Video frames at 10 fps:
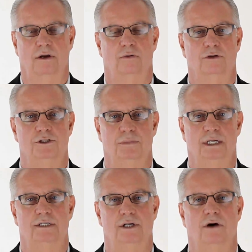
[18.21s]
which
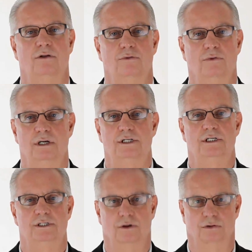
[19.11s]
means all the
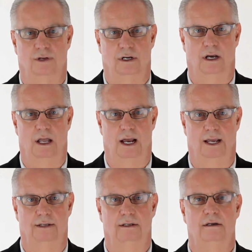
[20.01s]
risk is on the
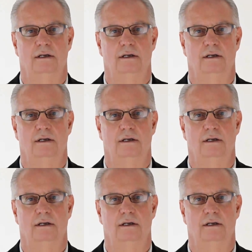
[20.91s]
client.